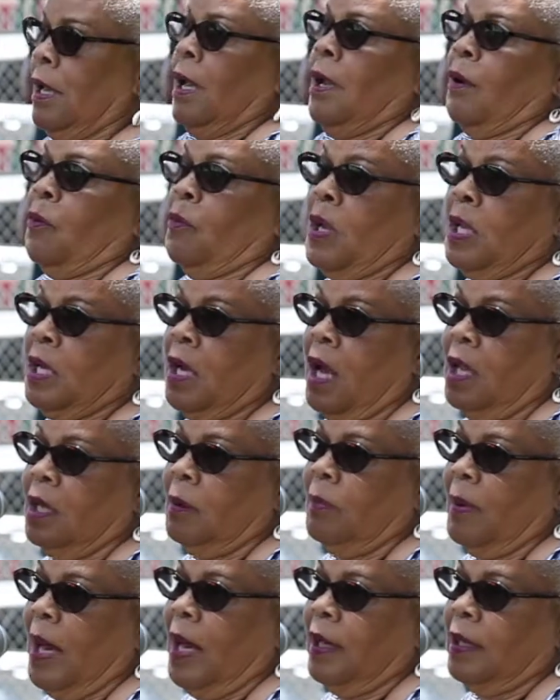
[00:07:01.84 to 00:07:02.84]
Read all
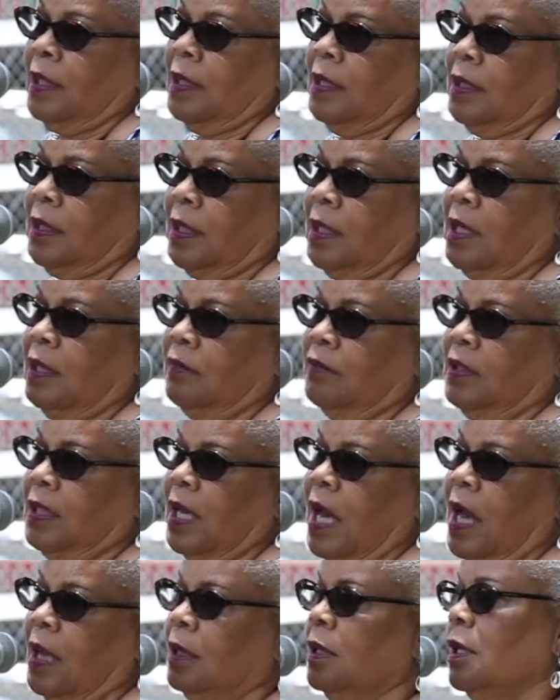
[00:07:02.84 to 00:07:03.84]
about it in the Evening
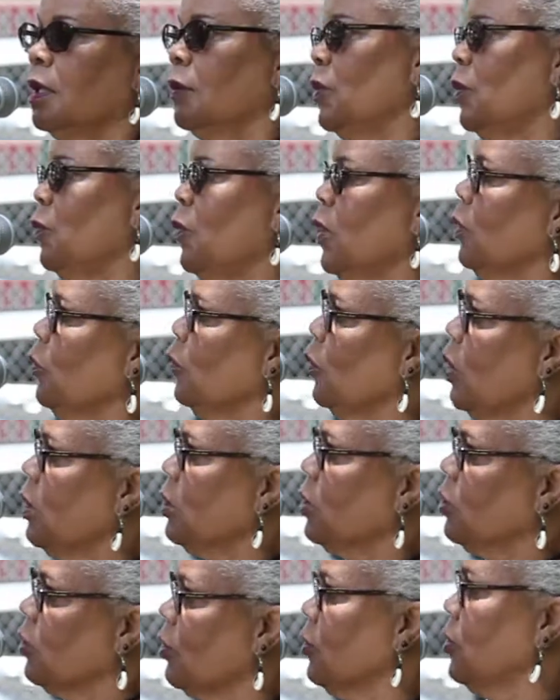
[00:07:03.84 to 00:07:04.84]
Outlook. We went and
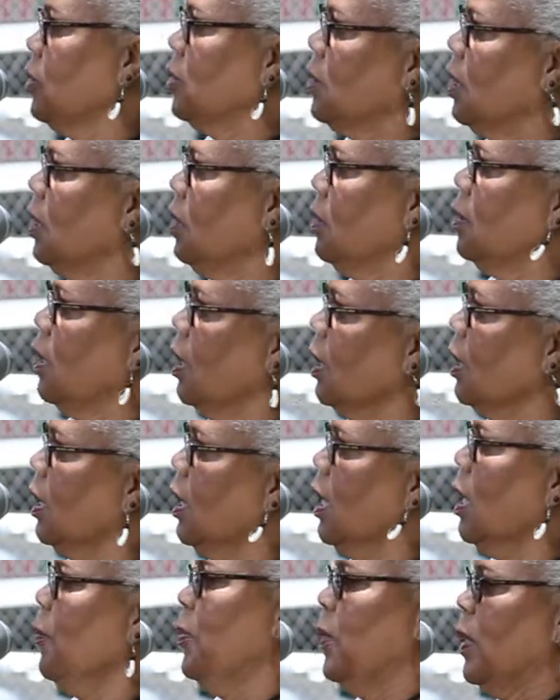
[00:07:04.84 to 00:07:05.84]
researched it, dug it
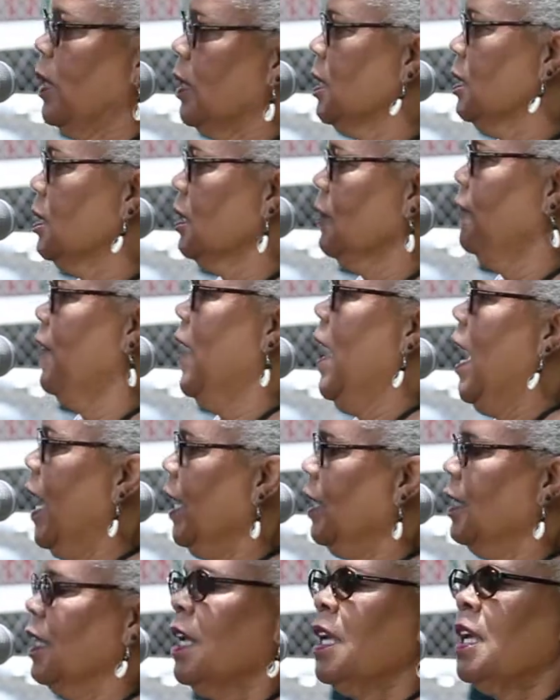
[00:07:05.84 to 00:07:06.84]
up, and it's a
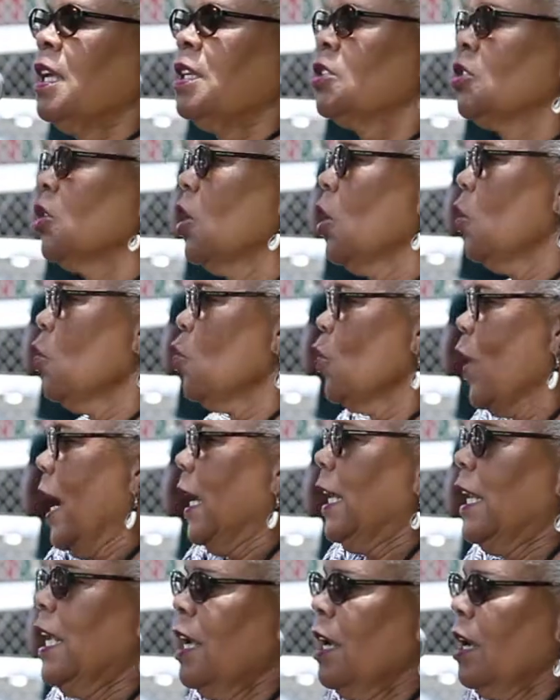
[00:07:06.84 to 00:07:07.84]
fact. So
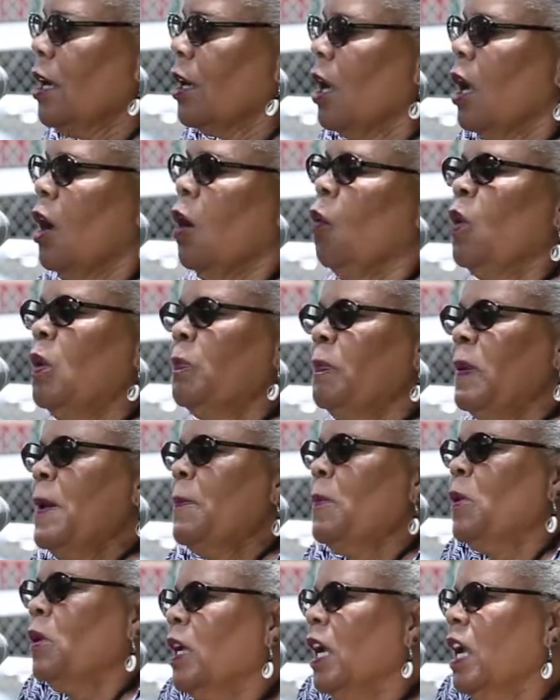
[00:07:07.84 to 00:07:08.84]
right here, when
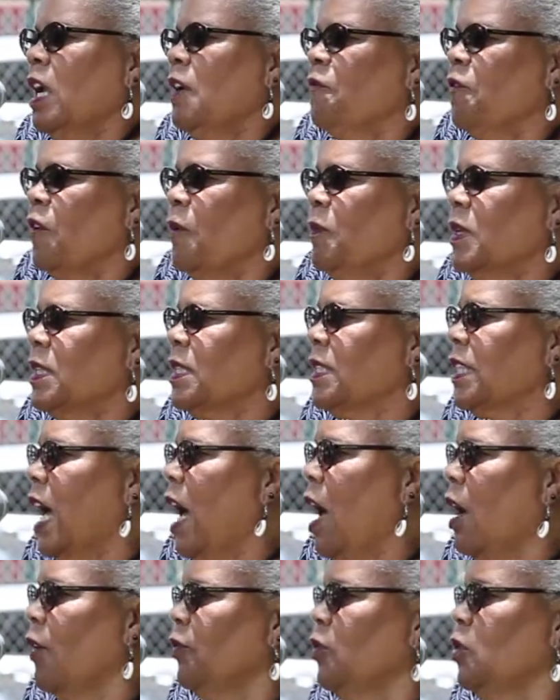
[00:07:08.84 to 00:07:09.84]
people came from the
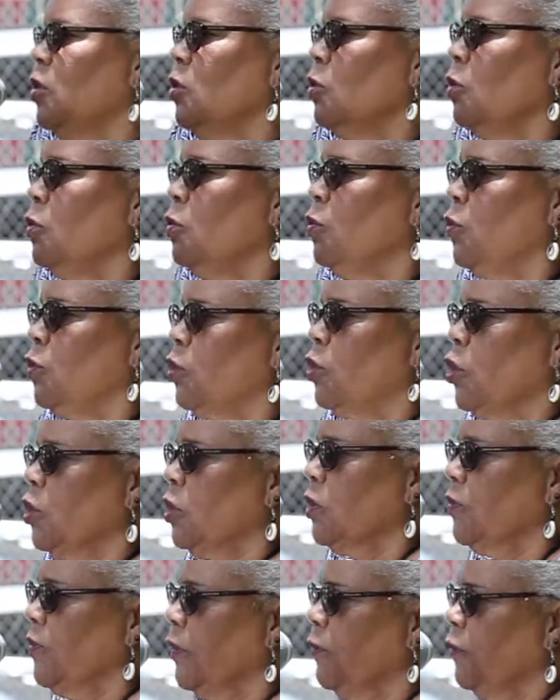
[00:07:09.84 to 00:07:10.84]
South to
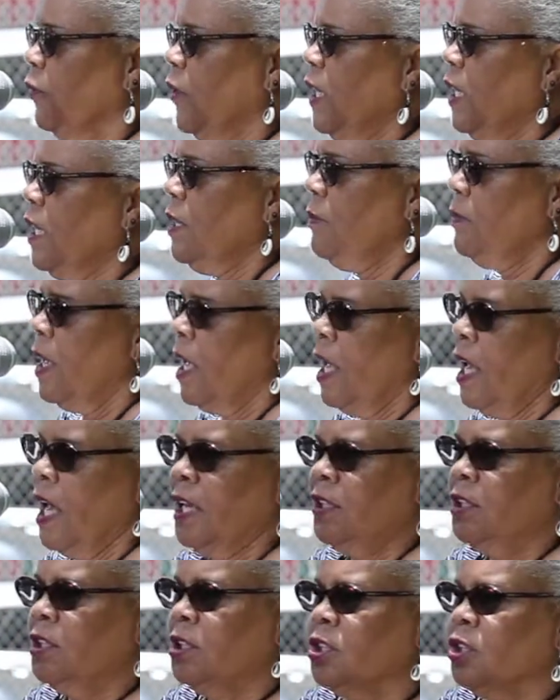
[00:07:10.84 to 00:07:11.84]
search for freedom
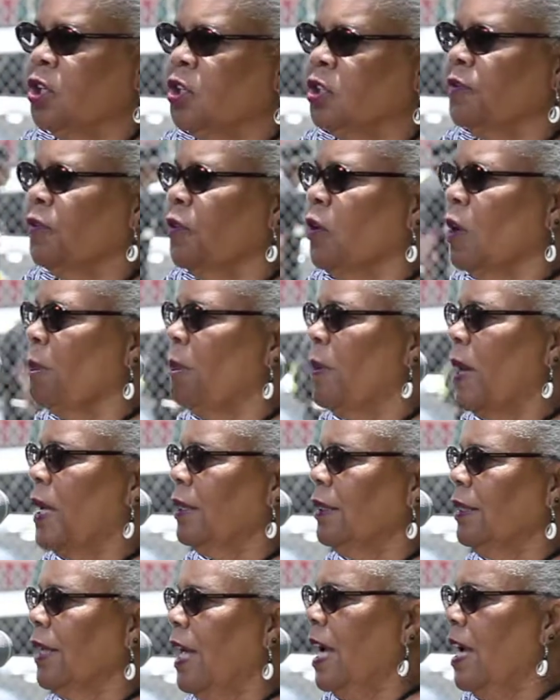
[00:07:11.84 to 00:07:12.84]
and to search for a
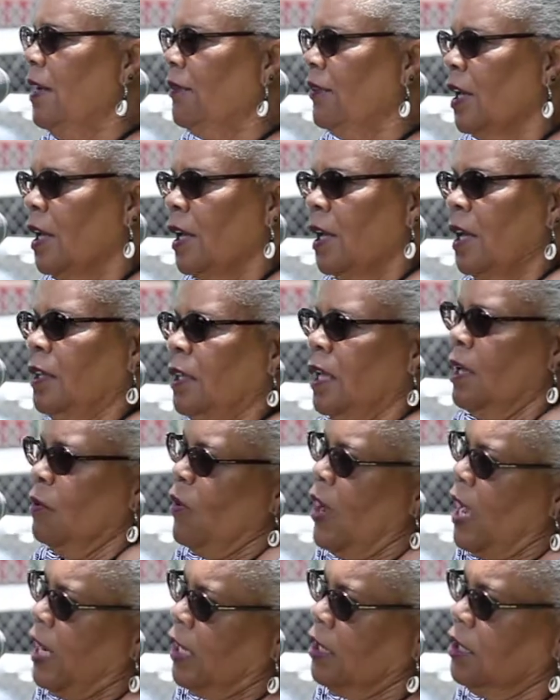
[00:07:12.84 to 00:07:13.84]
better life, they
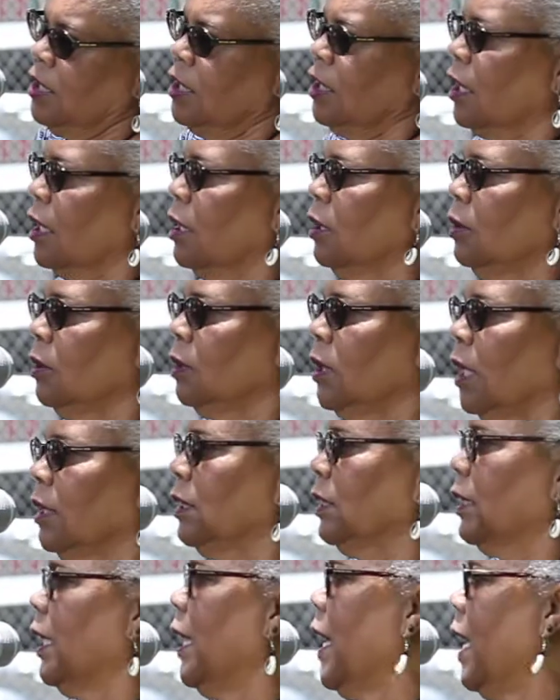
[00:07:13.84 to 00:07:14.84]
ran into the Ku
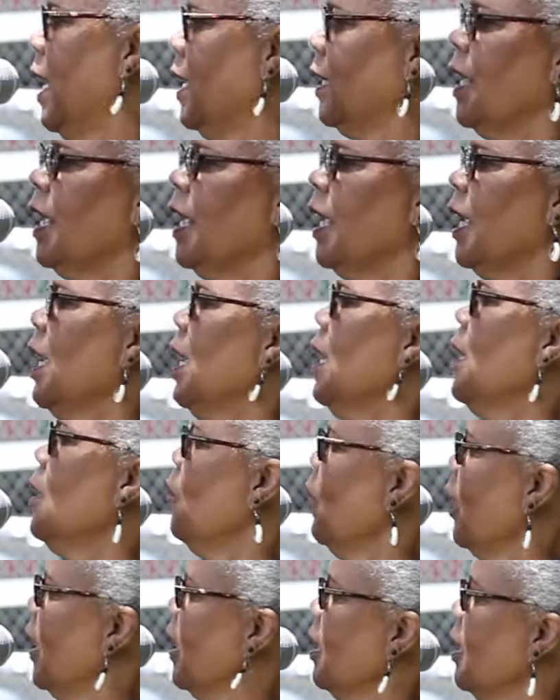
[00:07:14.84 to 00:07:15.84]
Klux Klan
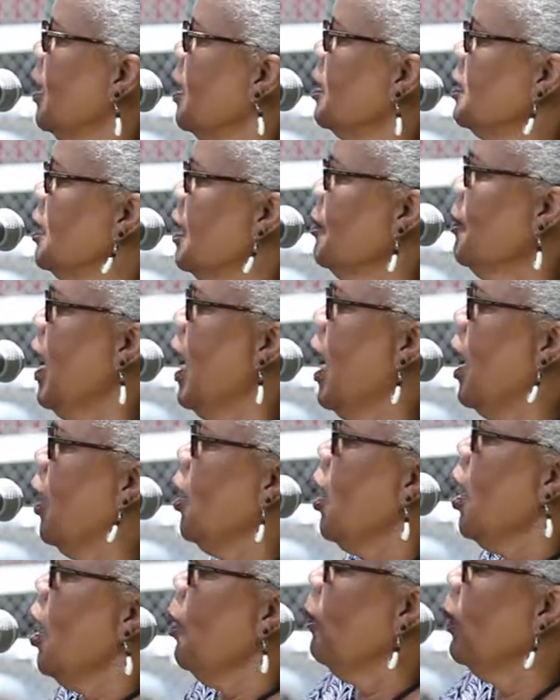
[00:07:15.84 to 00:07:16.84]
anyway, somehow.
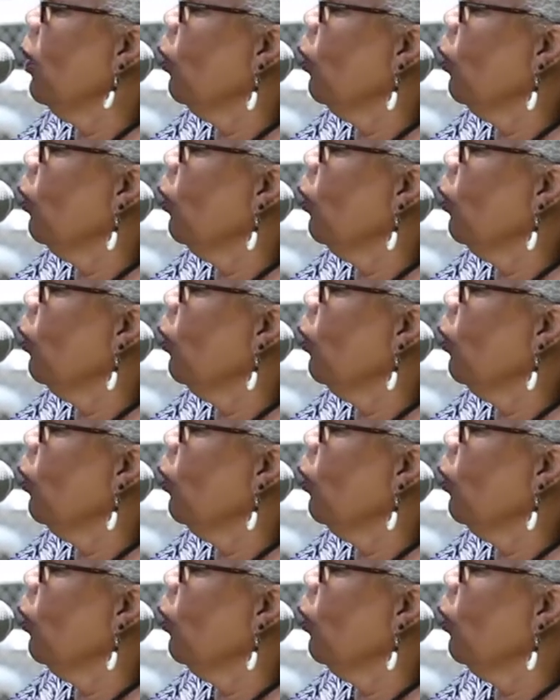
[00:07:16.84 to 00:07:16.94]
But